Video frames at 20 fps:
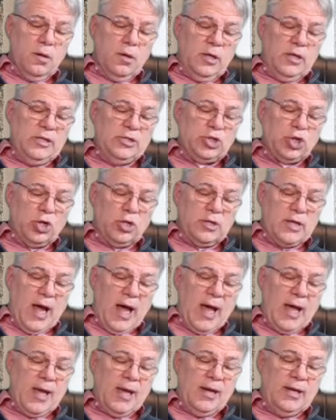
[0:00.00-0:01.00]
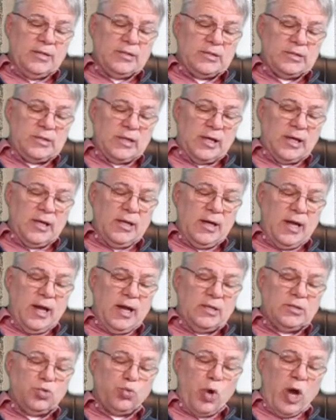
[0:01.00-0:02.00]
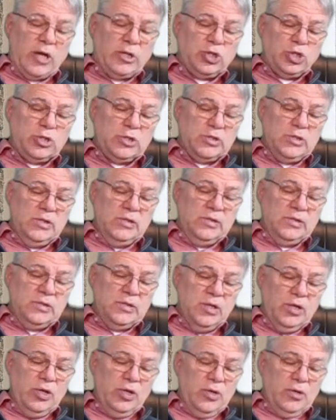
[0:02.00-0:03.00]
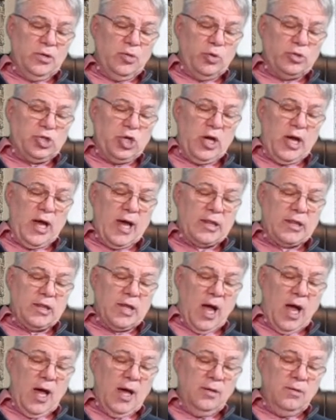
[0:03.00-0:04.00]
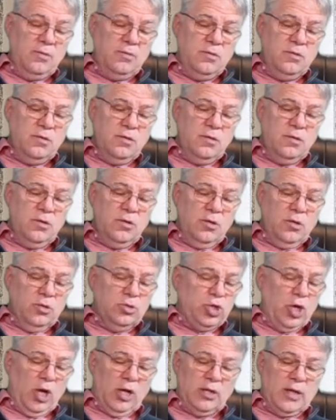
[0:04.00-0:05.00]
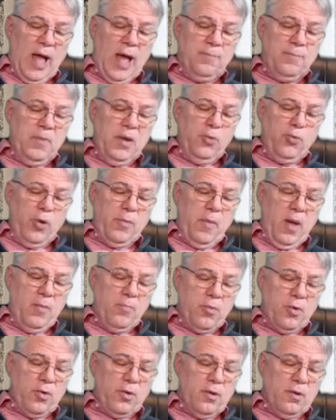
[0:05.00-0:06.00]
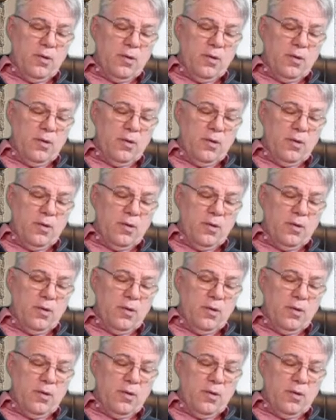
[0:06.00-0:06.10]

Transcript: He shall die in his sin, and his righteousness which he hath done shall not be remembered,